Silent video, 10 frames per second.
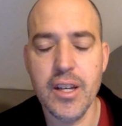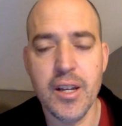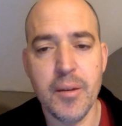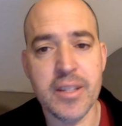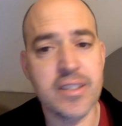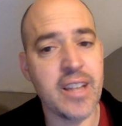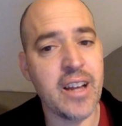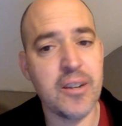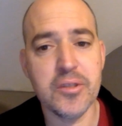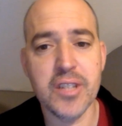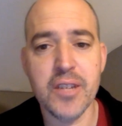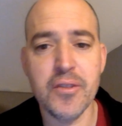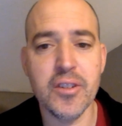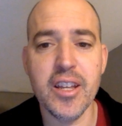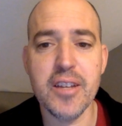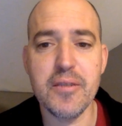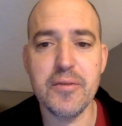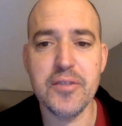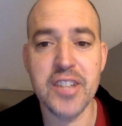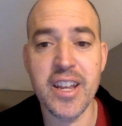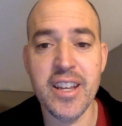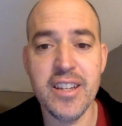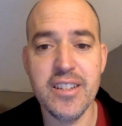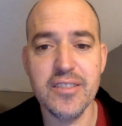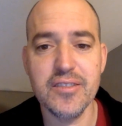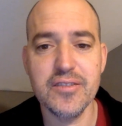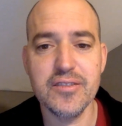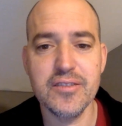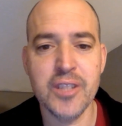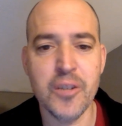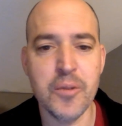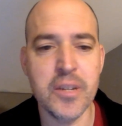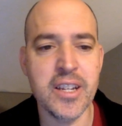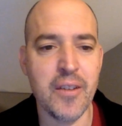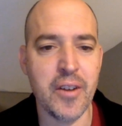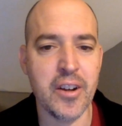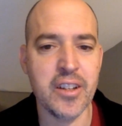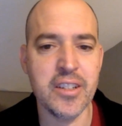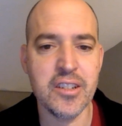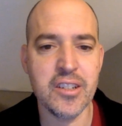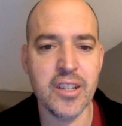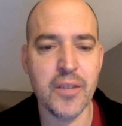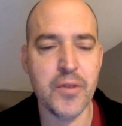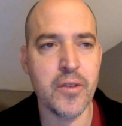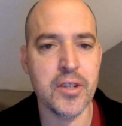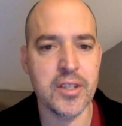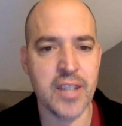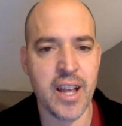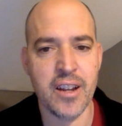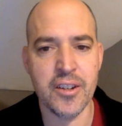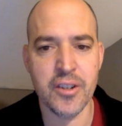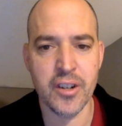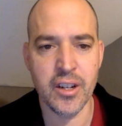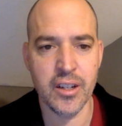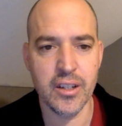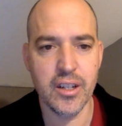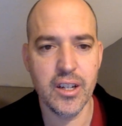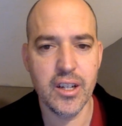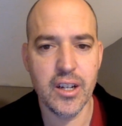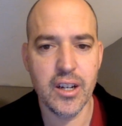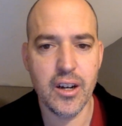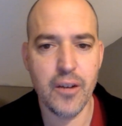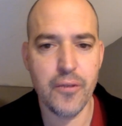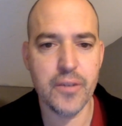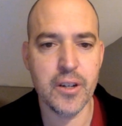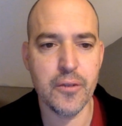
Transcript: And Saturn will save your life. Shade, if we didn't have air conditioning, if you ever sat under in a